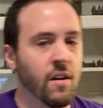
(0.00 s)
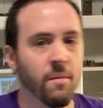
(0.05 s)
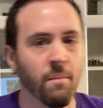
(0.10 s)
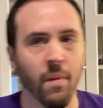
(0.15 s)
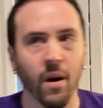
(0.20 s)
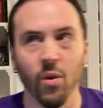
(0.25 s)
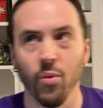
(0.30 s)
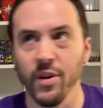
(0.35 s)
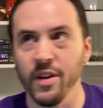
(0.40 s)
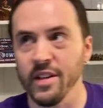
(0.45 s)

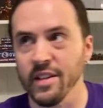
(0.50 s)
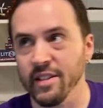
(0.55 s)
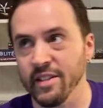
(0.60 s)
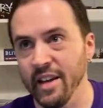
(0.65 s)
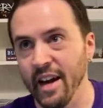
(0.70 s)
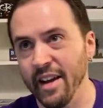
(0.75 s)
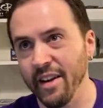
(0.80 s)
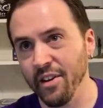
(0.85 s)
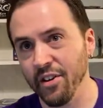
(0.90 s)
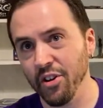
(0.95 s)
but we
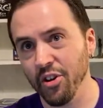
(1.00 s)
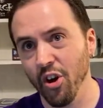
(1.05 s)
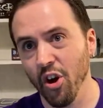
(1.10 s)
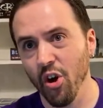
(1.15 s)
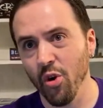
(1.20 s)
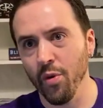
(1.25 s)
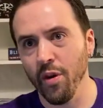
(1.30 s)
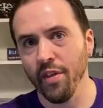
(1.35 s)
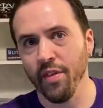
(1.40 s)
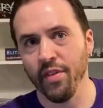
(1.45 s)
decided to go
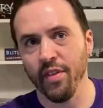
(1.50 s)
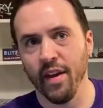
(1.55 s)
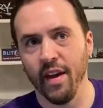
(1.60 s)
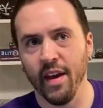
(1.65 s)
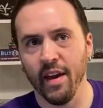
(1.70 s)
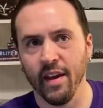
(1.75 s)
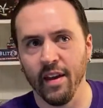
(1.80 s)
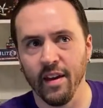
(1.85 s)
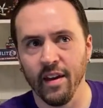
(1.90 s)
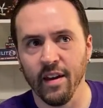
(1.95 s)
with
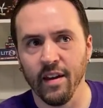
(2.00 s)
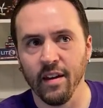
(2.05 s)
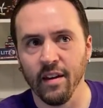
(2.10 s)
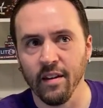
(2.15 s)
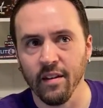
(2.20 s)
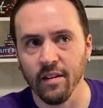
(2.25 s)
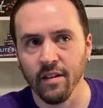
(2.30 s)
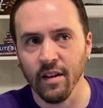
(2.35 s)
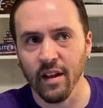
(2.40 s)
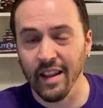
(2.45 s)
a
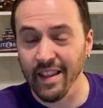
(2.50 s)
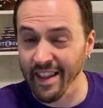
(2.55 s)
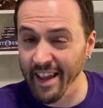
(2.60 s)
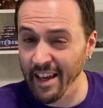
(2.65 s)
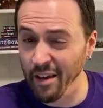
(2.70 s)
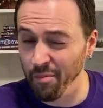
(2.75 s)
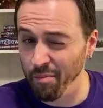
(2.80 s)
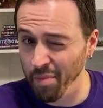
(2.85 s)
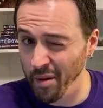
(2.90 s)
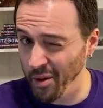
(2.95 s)

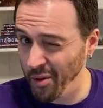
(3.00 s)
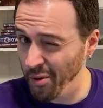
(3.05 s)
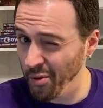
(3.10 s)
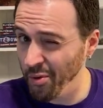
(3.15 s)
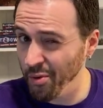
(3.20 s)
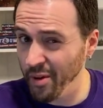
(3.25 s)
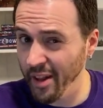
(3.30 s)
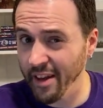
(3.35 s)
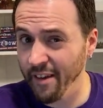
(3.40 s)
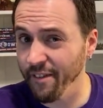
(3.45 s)
light blue,
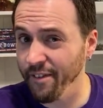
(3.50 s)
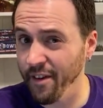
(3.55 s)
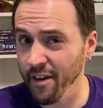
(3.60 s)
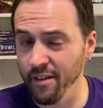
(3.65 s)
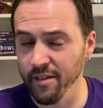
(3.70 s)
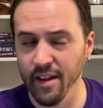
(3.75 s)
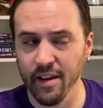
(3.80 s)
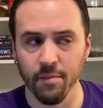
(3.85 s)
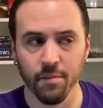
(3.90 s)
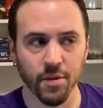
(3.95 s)
like a very
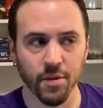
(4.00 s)
light